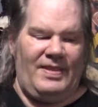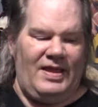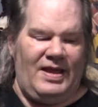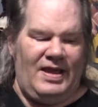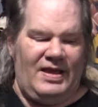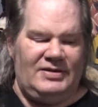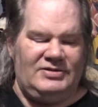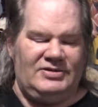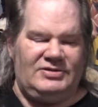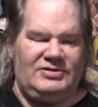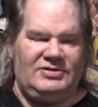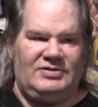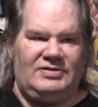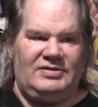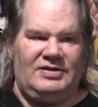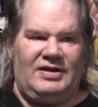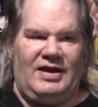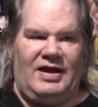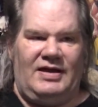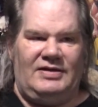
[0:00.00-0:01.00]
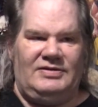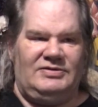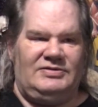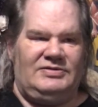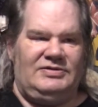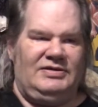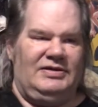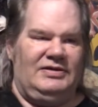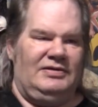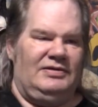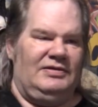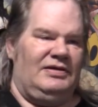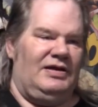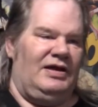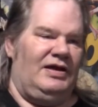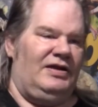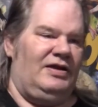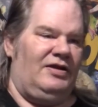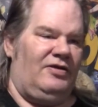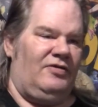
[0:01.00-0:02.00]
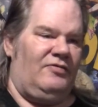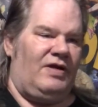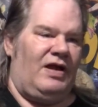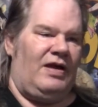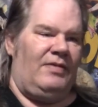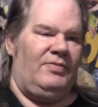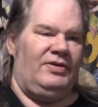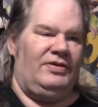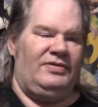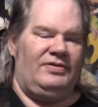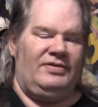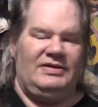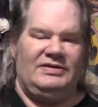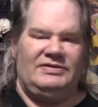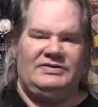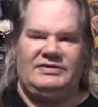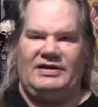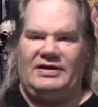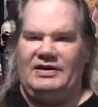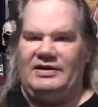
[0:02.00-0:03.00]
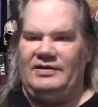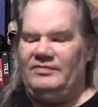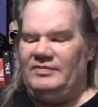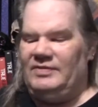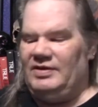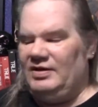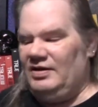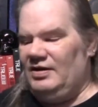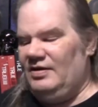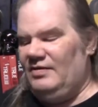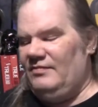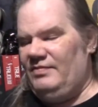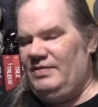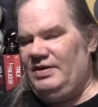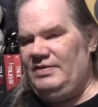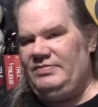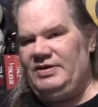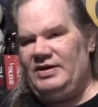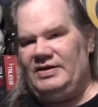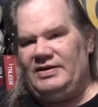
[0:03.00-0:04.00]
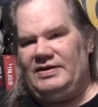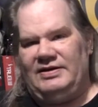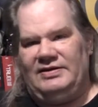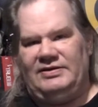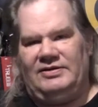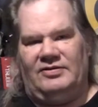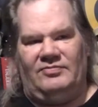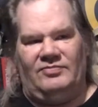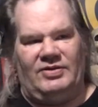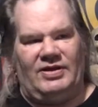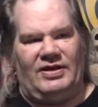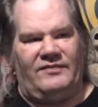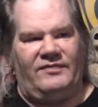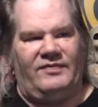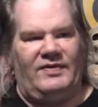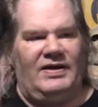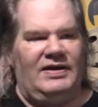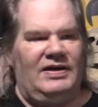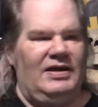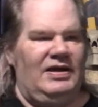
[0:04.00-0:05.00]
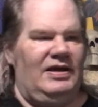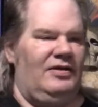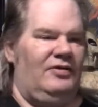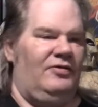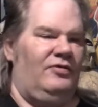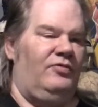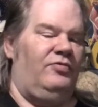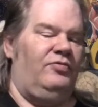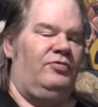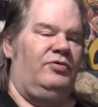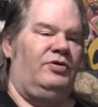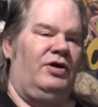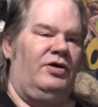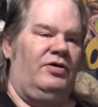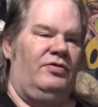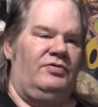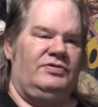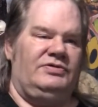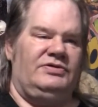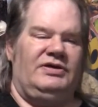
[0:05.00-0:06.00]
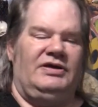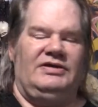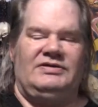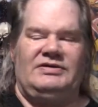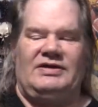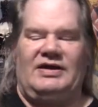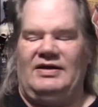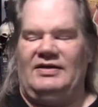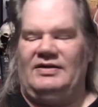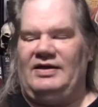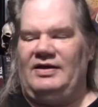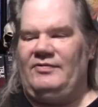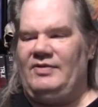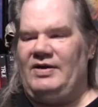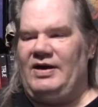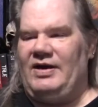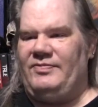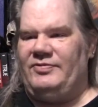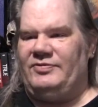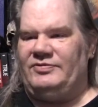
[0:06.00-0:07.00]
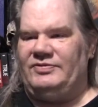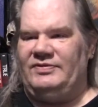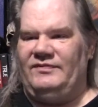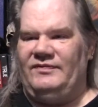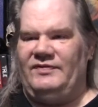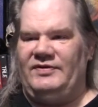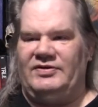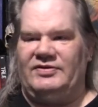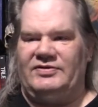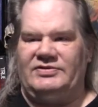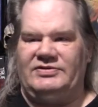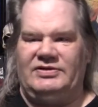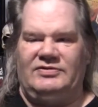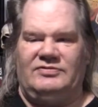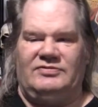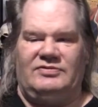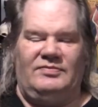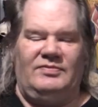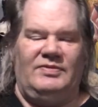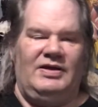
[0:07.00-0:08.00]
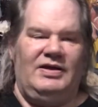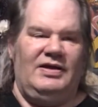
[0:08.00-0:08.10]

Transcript: I just I just didn't. I didn't grab it this time. Maybe I get it during Black Friday. Who knows? It's kind of like what happens with Vinegar Syndrome.